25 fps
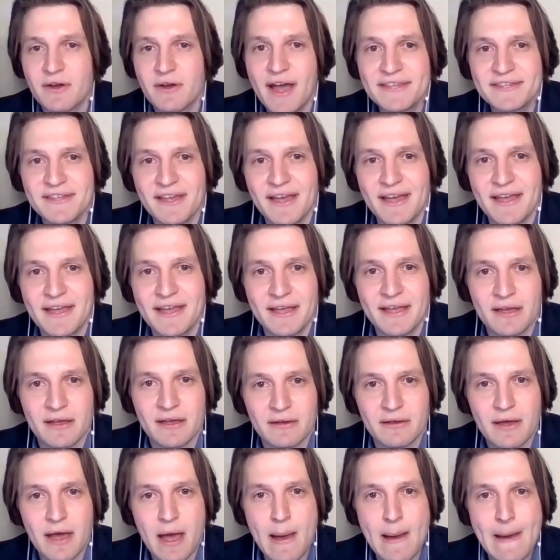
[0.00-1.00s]
as i
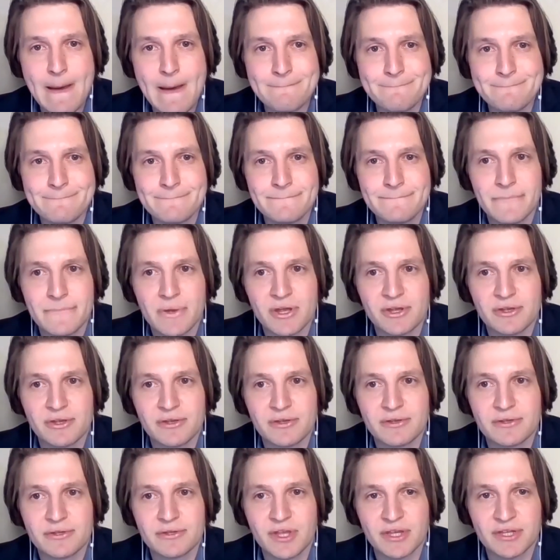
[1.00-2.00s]
um,
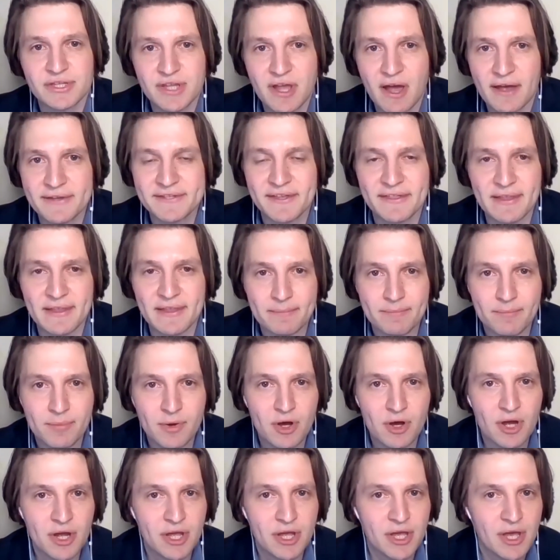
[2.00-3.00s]
discuss in the
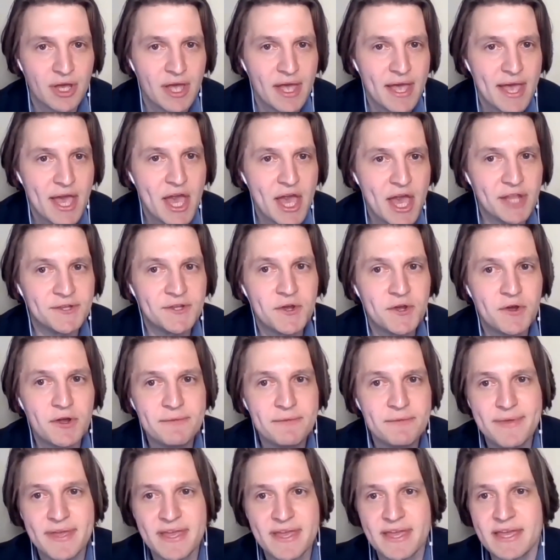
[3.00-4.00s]
book it
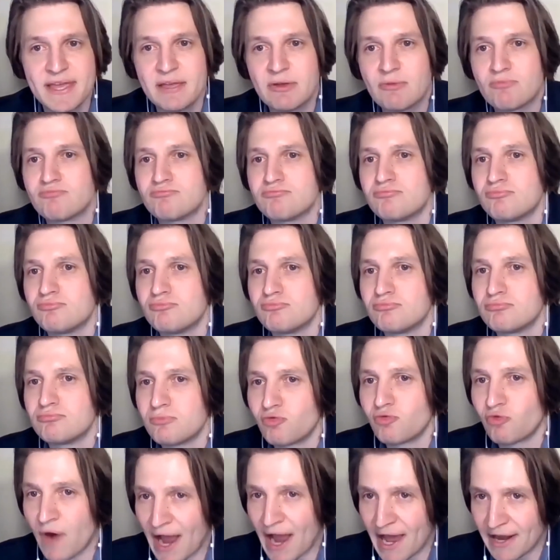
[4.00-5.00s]
could be
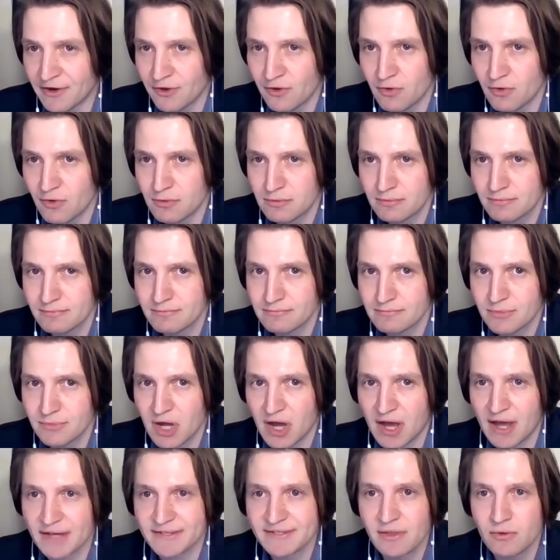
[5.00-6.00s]
radical
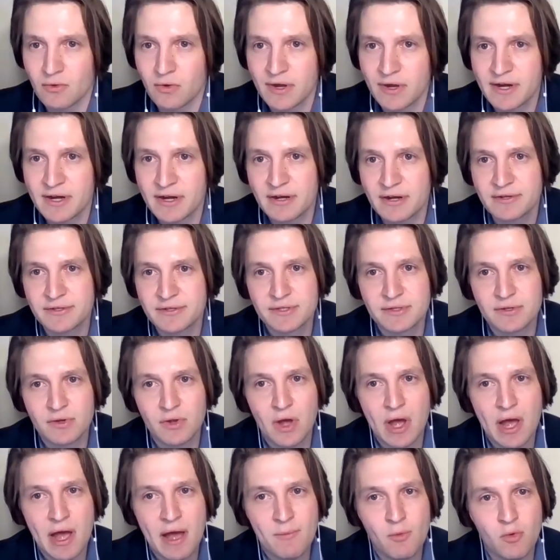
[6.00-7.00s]
cause lawyers
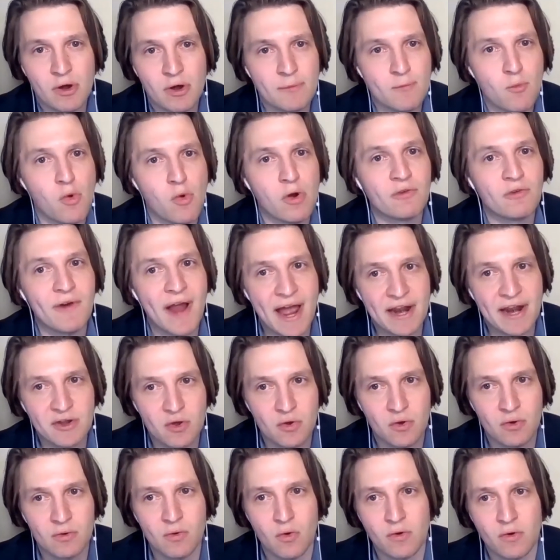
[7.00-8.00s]
um, or more
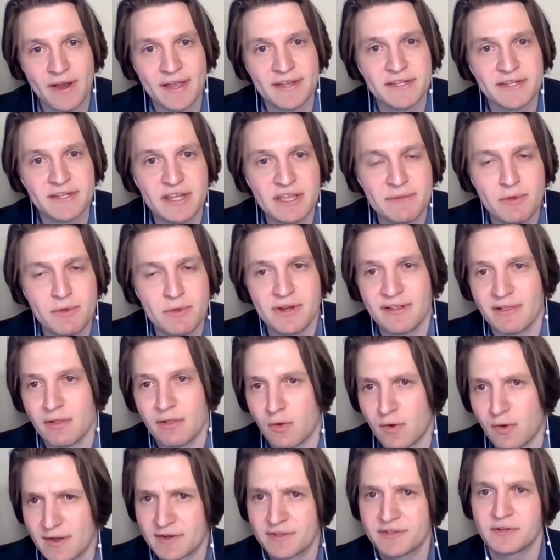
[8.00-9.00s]
radical oriented community
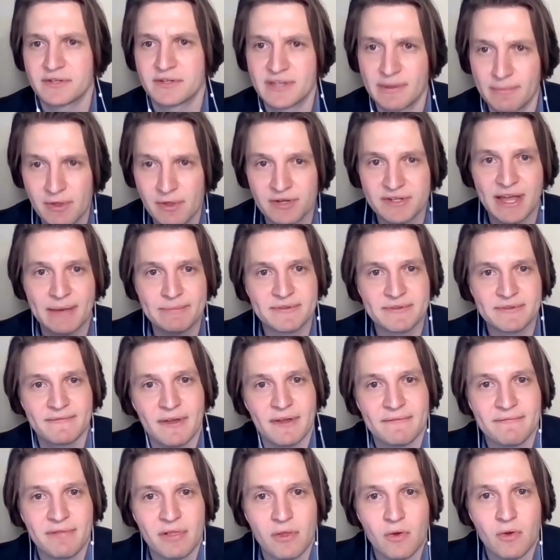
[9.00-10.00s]
lawyers or similar types of,
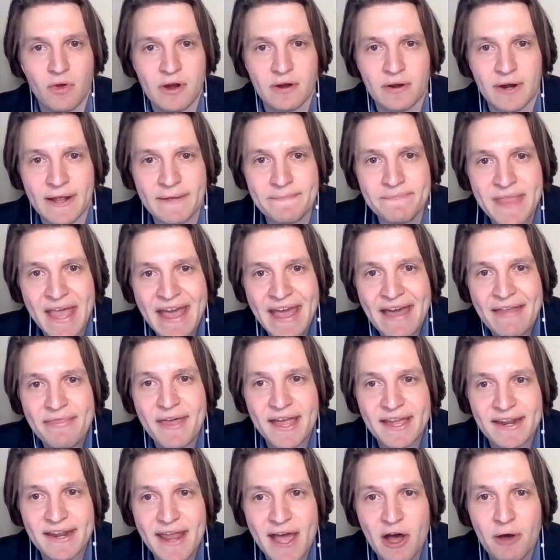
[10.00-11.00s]
of lawyering
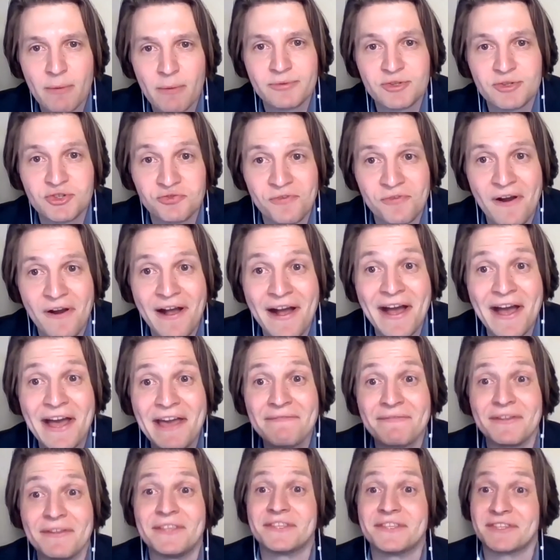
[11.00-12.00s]
that could help
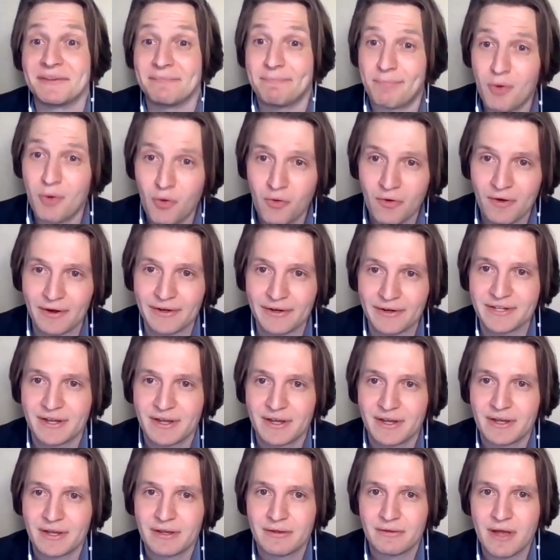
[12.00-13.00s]
drive and support
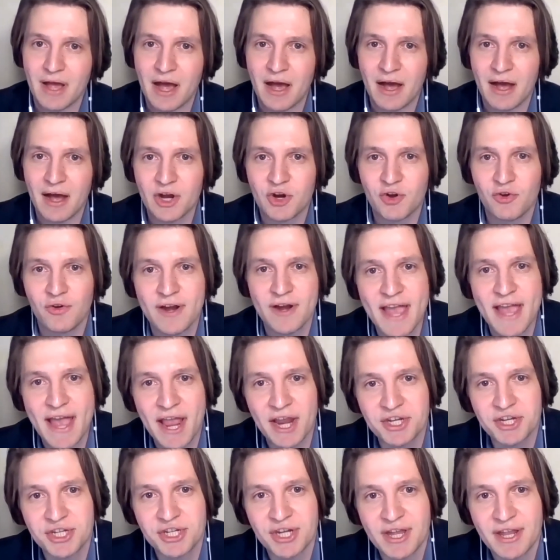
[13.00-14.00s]
uh,
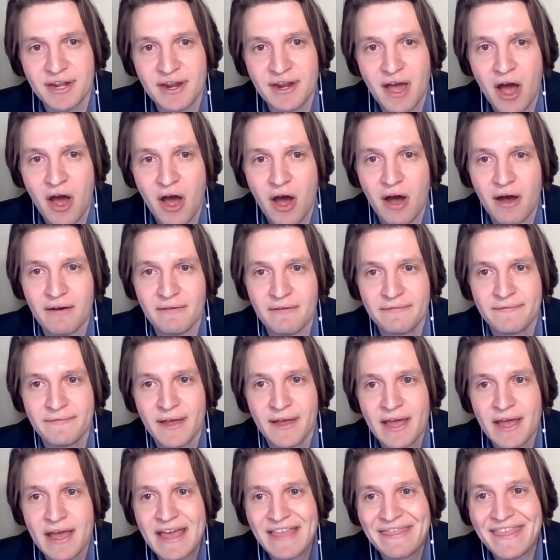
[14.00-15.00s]
creation of
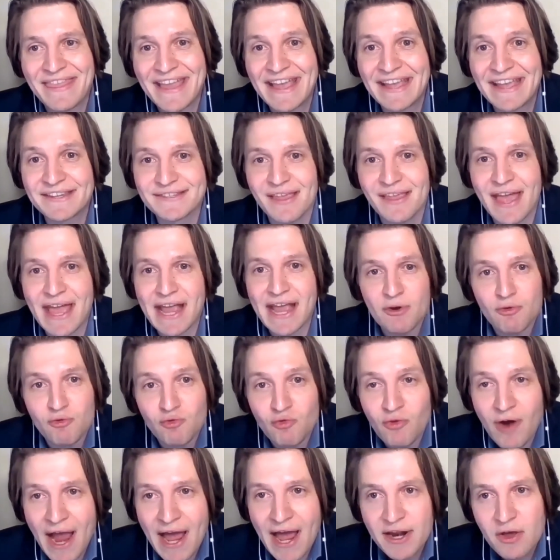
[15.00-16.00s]
things like
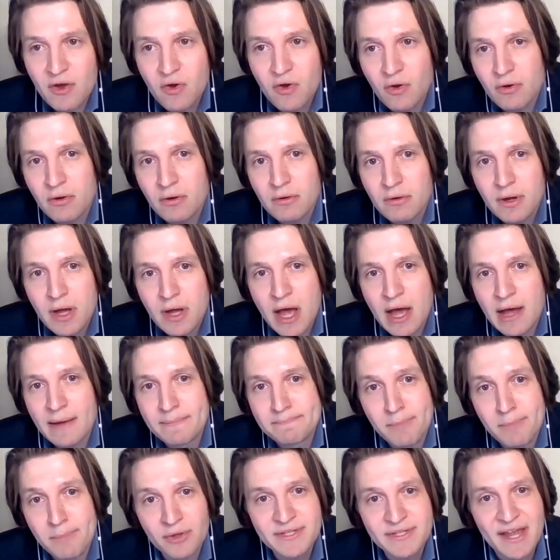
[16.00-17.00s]
radical uh,
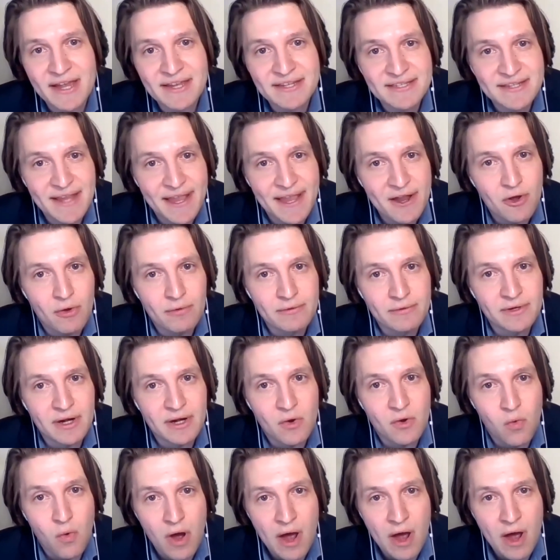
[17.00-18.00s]
multi stakeholder
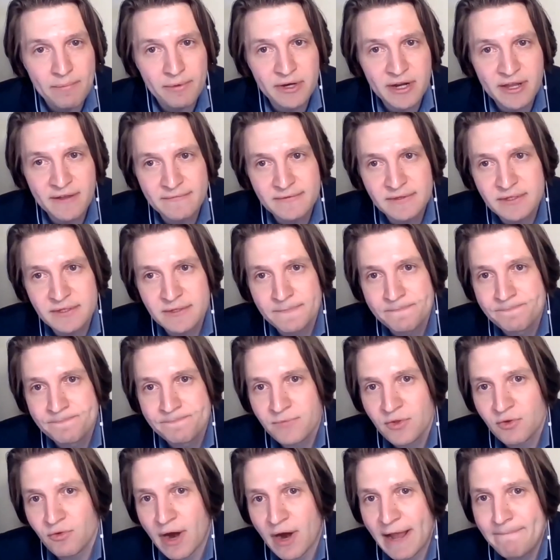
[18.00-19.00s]
cooperatives,
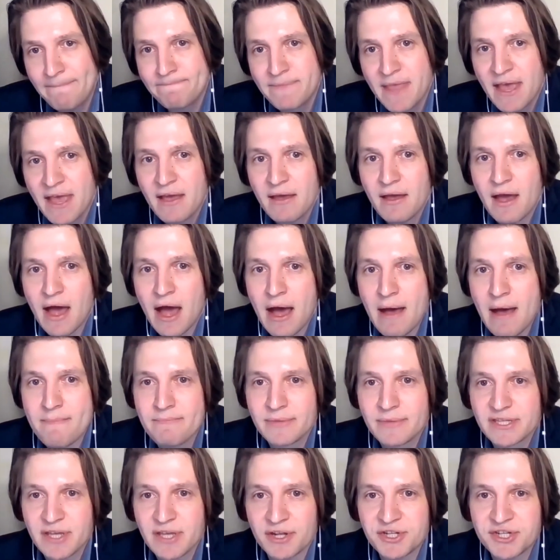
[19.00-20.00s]
right?
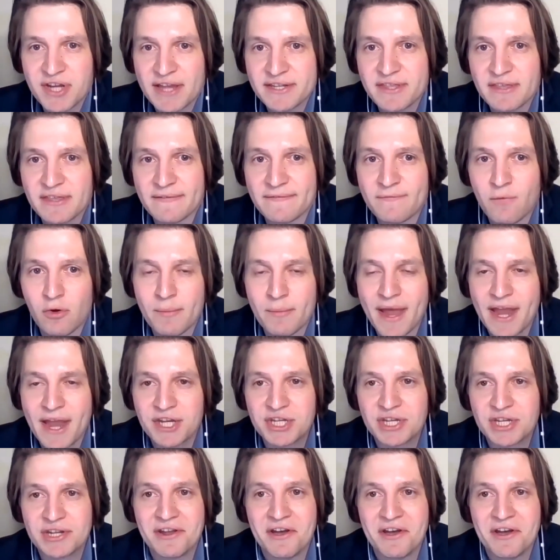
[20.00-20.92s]
Um, such as the formation